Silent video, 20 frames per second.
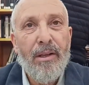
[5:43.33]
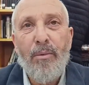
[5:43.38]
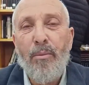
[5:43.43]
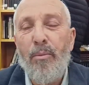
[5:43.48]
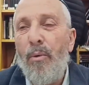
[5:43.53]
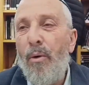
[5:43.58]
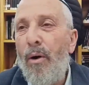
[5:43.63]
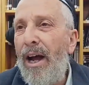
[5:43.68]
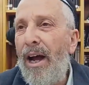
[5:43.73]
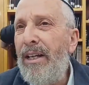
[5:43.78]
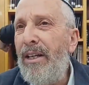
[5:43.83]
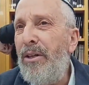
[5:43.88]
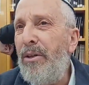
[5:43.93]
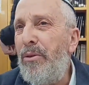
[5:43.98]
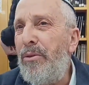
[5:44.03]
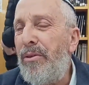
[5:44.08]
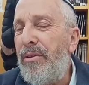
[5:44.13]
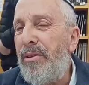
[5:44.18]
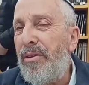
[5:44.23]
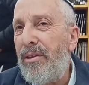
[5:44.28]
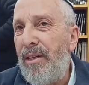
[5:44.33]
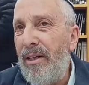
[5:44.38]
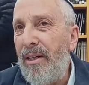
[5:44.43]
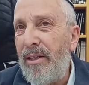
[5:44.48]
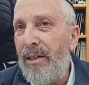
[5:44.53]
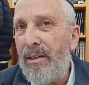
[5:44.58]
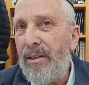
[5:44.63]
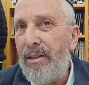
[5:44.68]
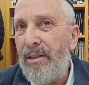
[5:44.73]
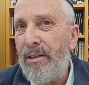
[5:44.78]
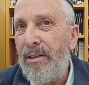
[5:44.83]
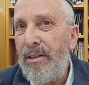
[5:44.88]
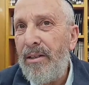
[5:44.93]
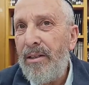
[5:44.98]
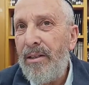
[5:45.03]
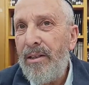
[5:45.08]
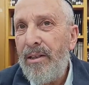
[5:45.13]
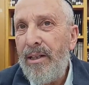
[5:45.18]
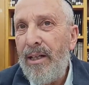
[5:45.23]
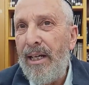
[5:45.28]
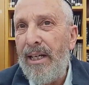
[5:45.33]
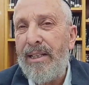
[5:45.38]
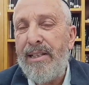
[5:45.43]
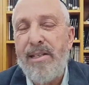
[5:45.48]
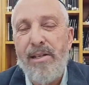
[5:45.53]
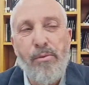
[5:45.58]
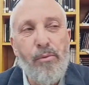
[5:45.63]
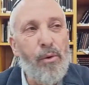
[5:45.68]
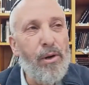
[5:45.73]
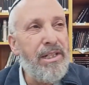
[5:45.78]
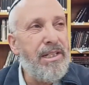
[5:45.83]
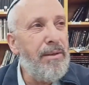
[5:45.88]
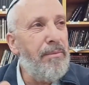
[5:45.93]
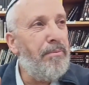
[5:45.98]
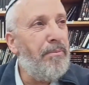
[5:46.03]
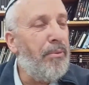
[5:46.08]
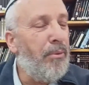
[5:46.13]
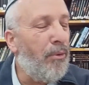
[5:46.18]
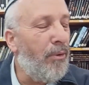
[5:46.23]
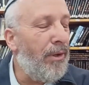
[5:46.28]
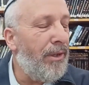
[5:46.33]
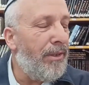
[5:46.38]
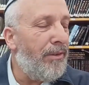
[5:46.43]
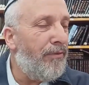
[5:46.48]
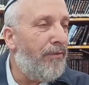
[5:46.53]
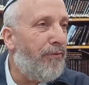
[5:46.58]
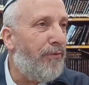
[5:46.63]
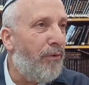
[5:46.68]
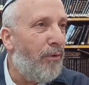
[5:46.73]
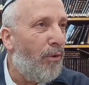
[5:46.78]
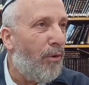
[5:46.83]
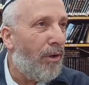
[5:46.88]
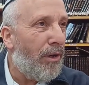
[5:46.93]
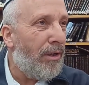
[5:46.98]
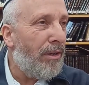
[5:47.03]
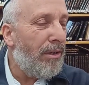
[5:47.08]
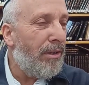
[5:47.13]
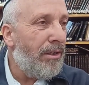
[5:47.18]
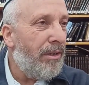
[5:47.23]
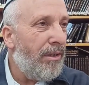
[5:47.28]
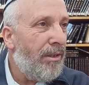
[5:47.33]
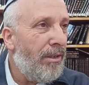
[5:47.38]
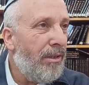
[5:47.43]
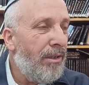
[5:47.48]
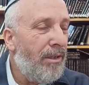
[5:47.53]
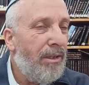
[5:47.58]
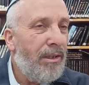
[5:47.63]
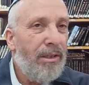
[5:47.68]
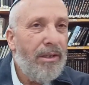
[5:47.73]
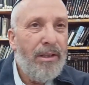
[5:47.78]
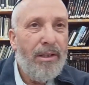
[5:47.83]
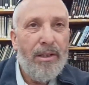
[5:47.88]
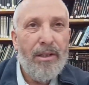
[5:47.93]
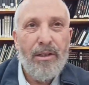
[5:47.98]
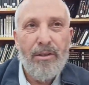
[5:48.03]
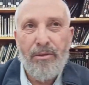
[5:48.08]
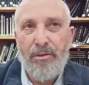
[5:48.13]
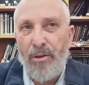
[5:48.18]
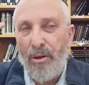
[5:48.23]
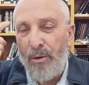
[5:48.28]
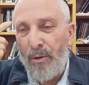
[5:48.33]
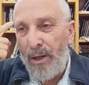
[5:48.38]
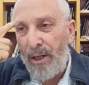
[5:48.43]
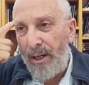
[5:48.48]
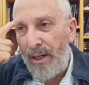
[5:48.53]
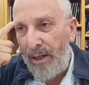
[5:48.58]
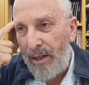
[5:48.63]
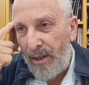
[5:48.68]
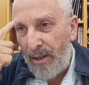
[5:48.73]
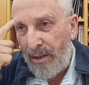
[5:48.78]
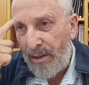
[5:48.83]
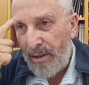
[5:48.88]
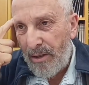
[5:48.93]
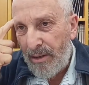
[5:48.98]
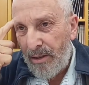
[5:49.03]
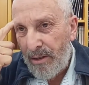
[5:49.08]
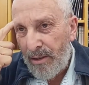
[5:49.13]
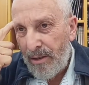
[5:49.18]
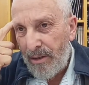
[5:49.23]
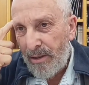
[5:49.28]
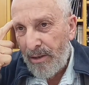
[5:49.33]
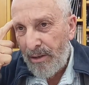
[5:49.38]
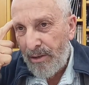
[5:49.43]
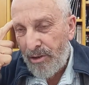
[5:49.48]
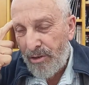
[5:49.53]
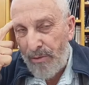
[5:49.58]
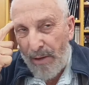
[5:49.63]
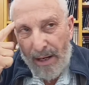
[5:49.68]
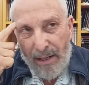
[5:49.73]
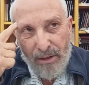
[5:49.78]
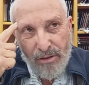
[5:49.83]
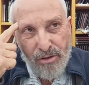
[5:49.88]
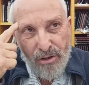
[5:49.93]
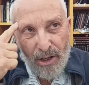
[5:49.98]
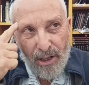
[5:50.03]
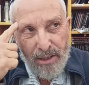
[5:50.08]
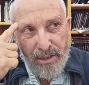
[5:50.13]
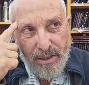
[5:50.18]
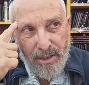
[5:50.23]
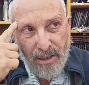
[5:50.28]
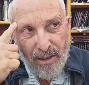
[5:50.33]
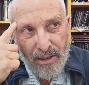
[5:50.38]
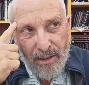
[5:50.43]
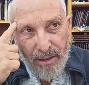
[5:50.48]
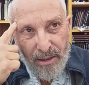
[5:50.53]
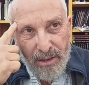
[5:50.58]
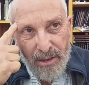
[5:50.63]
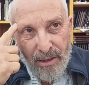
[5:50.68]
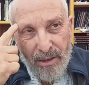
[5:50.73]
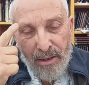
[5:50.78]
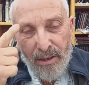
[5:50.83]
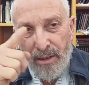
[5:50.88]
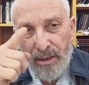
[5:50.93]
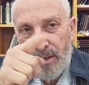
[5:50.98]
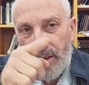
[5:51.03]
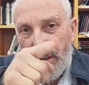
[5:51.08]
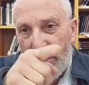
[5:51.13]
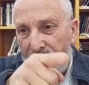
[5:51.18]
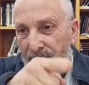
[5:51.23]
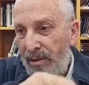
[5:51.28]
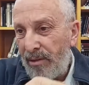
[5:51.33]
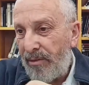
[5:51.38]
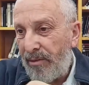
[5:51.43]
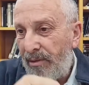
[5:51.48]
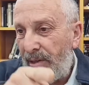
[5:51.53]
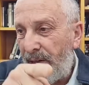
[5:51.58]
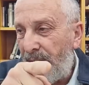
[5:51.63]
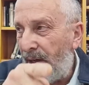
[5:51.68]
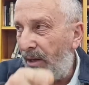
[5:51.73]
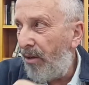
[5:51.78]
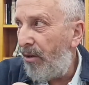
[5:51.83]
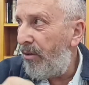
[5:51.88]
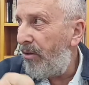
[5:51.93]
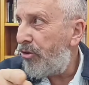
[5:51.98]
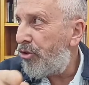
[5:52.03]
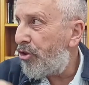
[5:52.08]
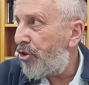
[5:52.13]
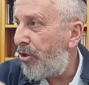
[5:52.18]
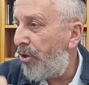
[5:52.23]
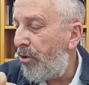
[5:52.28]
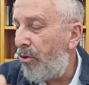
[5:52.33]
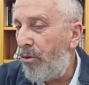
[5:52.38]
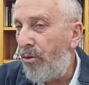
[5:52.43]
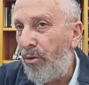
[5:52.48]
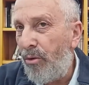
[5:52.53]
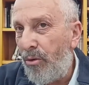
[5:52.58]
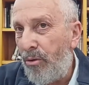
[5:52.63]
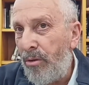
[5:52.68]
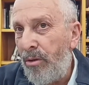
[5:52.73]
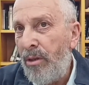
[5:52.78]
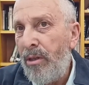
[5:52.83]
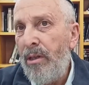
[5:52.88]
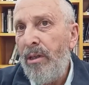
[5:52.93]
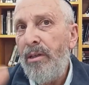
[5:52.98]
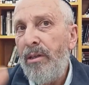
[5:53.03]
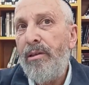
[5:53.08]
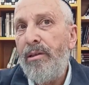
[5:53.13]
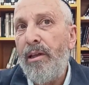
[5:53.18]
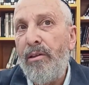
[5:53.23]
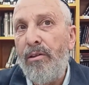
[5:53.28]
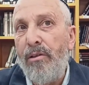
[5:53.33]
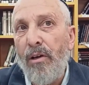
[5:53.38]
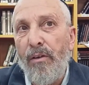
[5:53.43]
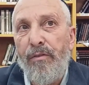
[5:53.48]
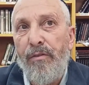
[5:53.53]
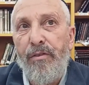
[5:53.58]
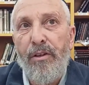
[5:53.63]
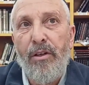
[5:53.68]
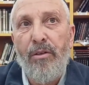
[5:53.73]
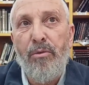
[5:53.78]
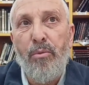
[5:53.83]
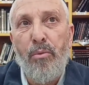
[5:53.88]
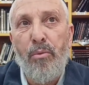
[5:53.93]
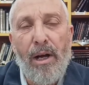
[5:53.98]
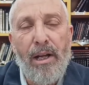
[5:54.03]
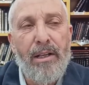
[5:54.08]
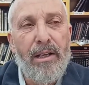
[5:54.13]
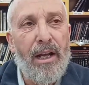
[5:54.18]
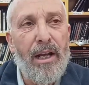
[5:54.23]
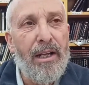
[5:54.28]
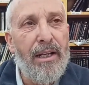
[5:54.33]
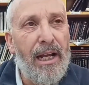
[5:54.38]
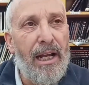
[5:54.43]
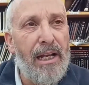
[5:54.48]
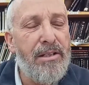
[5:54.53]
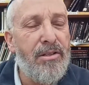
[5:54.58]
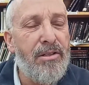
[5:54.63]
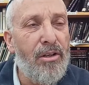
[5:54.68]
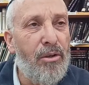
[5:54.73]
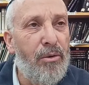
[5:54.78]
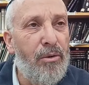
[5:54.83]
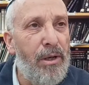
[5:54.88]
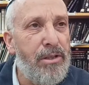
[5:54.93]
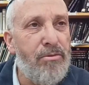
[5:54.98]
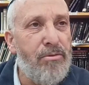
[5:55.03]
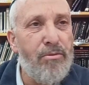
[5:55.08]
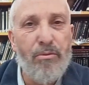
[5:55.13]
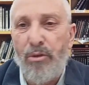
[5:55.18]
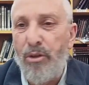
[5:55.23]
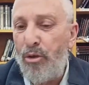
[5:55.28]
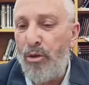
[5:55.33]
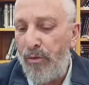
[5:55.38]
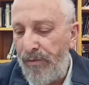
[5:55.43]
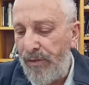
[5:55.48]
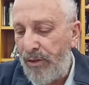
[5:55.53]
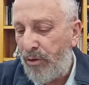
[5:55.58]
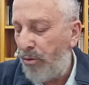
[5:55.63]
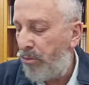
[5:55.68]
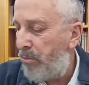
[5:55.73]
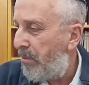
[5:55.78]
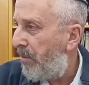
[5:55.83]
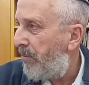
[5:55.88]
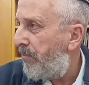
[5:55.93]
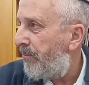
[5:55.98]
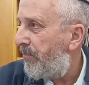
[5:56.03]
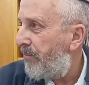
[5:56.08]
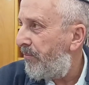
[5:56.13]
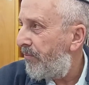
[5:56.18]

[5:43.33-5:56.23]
Why do you think it was important for Doeg strategizing to tell Shaul that David went and asked a question to the Urim V'Tumim?